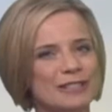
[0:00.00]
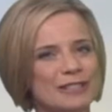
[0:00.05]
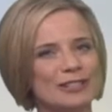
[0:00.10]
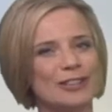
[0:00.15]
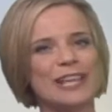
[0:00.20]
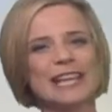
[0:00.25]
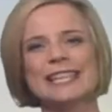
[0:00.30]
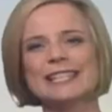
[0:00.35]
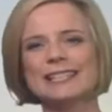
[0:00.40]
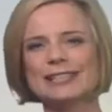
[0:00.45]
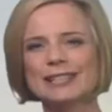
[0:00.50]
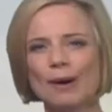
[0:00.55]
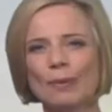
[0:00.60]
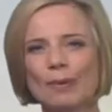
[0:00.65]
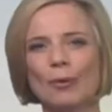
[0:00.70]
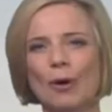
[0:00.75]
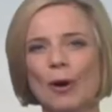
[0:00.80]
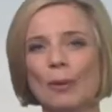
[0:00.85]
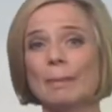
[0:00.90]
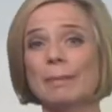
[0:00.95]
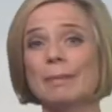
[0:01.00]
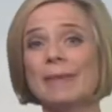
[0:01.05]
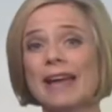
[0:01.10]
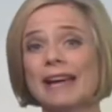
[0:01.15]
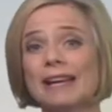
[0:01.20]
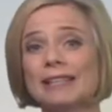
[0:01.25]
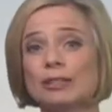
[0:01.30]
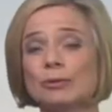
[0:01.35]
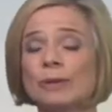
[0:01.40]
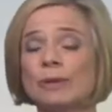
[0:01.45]
is looking somewhat
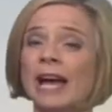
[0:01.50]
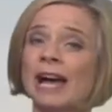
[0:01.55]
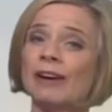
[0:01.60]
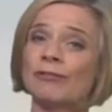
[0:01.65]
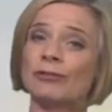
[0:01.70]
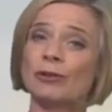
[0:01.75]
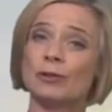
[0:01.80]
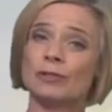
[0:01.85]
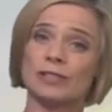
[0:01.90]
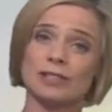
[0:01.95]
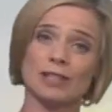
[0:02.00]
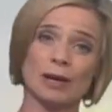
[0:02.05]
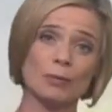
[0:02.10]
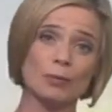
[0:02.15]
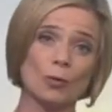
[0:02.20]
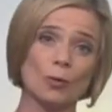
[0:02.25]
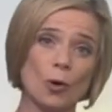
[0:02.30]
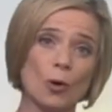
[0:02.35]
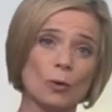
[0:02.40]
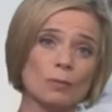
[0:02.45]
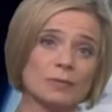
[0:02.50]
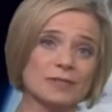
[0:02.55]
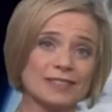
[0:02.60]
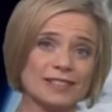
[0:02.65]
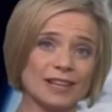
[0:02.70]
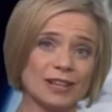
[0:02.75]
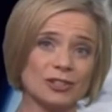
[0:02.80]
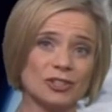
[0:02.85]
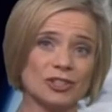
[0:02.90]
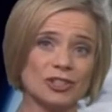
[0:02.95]
mixed. We have got some warm
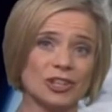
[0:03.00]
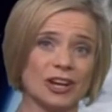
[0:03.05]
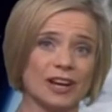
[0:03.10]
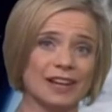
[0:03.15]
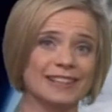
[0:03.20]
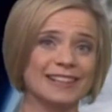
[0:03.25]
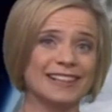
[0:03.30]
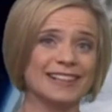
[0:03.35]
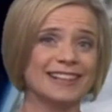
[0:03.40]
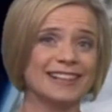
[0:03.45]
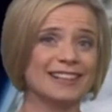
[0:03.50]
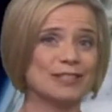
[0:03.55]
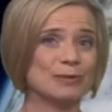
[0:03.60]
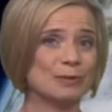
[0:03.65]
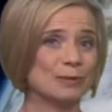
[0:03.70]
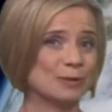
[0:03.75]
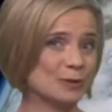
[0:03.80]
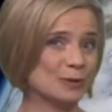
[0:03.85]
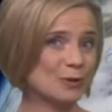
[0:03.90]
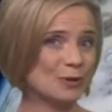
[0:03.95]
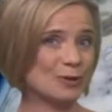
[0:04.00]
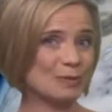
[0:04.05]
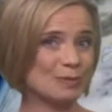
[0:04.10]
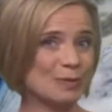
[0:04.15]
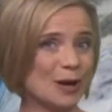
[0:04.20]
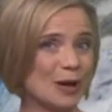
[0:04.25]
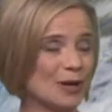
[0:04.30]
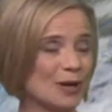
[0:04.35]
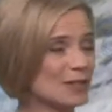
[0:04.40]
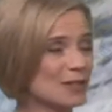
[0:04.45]
sunshine towards northern
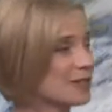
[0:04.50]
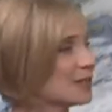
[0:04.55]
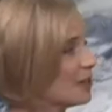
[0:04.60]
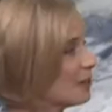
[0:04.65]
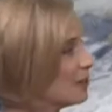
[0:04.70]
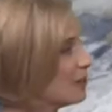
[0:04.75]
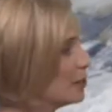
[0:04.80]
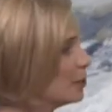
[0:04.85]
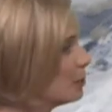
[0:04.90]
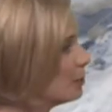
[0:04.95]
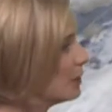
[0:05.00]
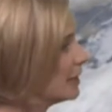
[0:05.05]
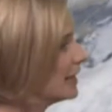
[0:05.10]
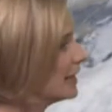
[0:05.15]
parts of Europe